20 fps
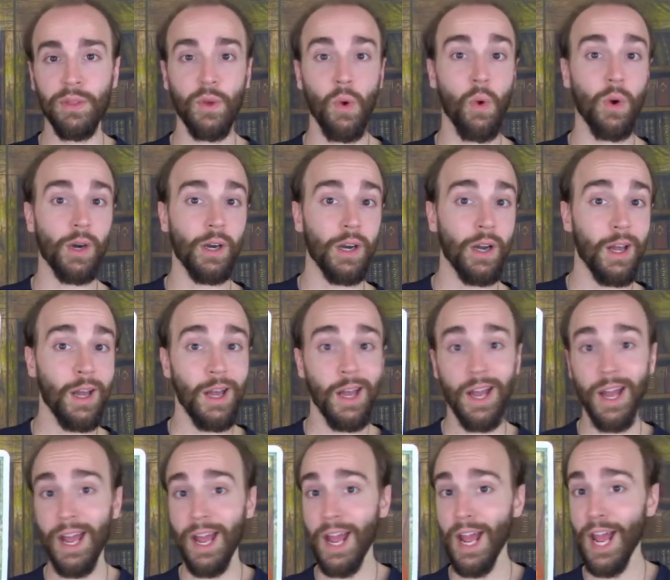your
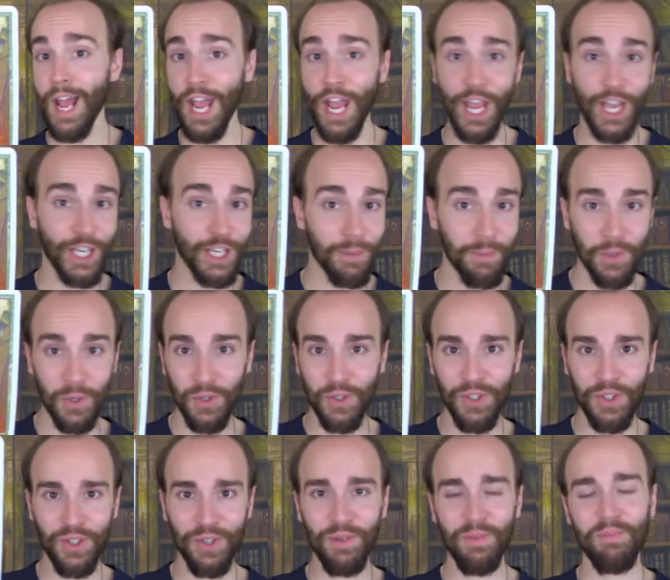
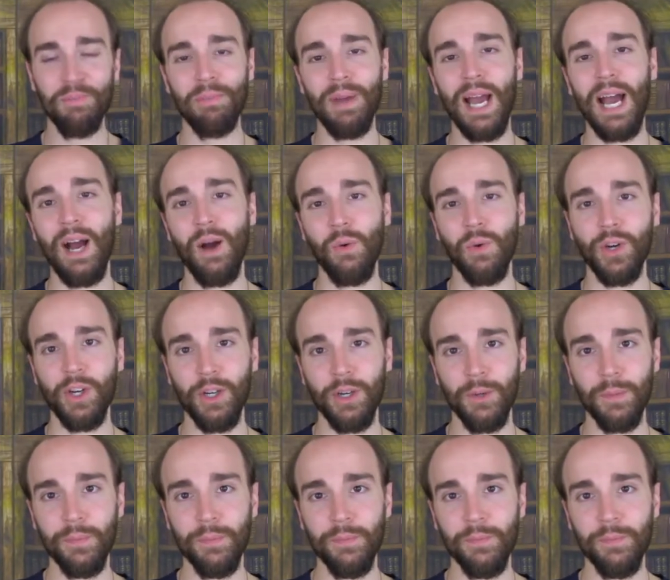animal power.